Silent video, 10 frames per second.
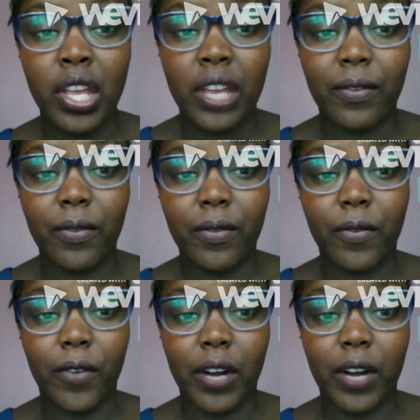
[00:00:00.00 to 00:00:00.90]

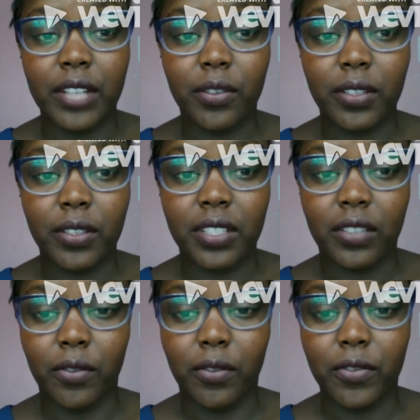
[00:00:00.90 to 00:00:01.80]
for a tort
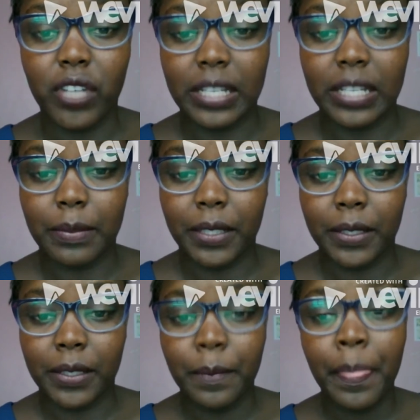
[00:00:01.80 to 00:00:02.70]
of
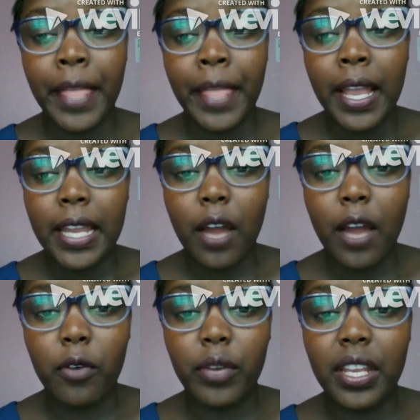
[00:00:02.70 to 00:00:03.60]
trespass.
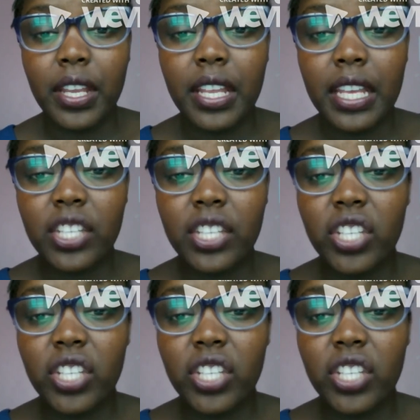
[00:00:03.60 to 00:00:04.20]
Now, each